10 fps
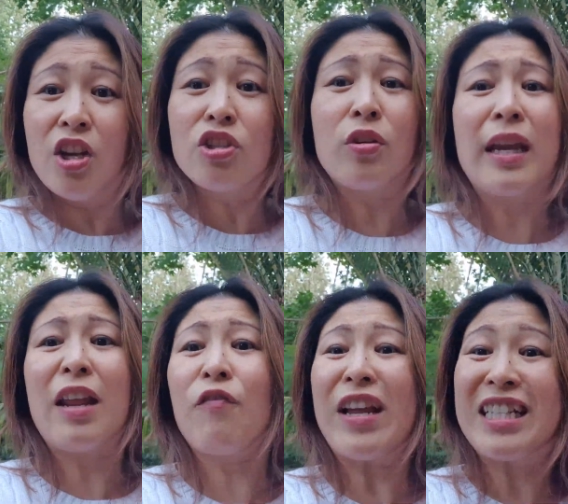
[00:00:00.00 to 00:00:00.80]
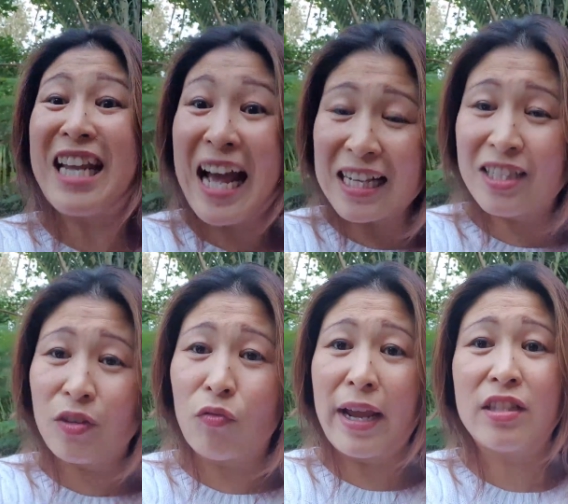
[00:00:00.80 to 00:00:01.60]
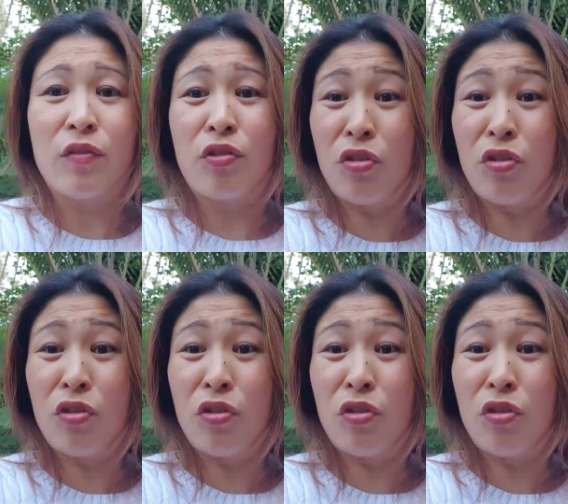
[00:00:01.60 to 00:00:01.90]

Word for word: So you're getting fantastic rates of